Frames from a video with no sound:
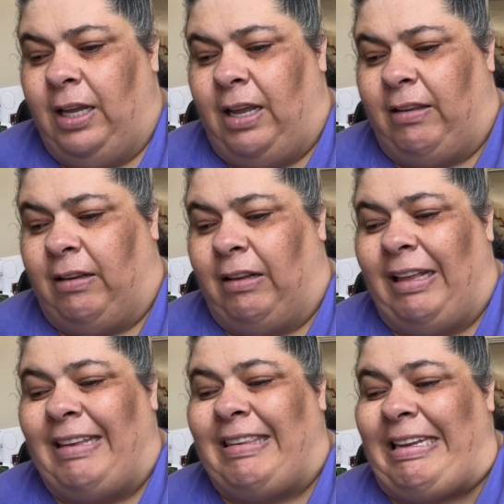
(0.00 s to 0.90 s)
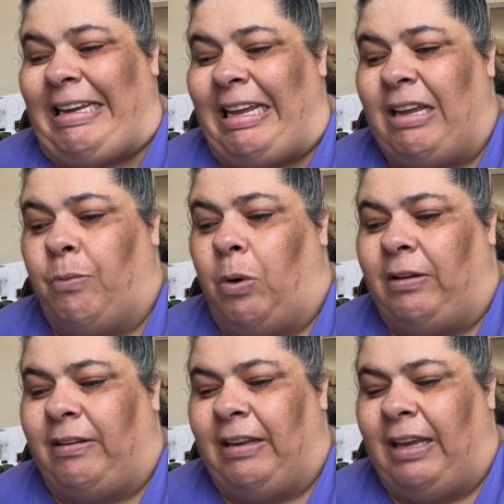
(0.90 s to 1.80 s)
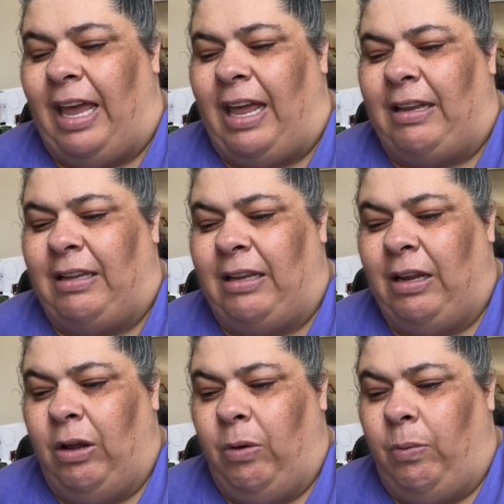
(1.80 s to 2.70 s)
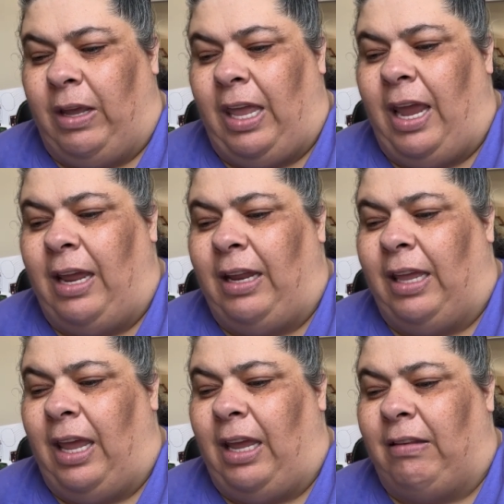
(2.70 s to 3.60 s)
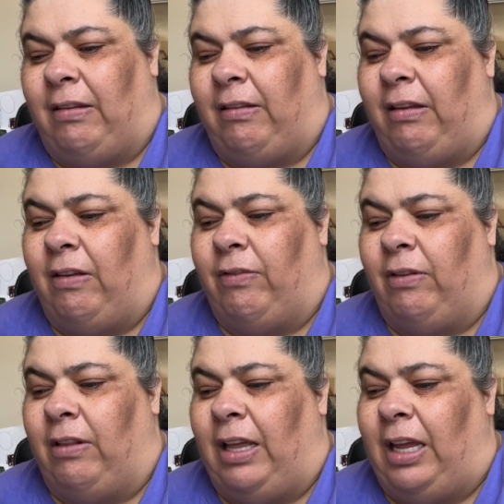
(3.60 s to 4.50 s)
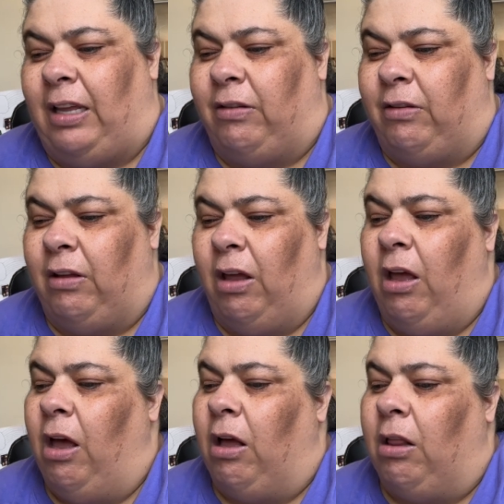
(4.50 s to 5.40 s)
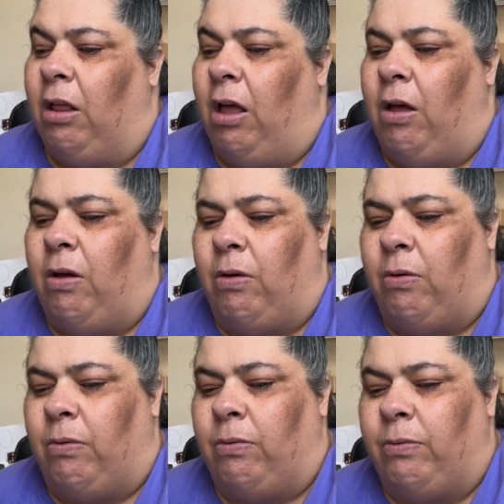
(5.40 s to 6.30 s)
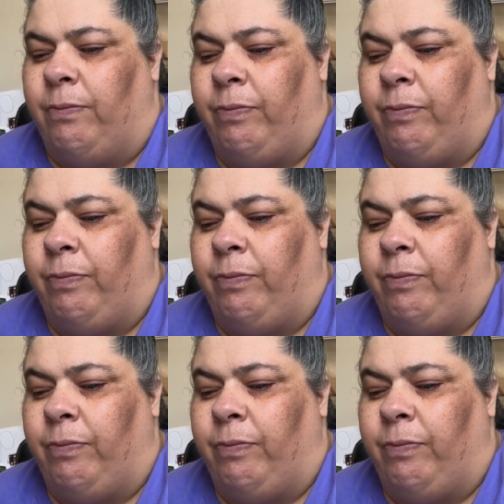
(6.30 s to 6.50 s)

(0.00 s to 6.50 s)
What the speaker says: It's glistening once again. With candy canes and silver lanes aglow.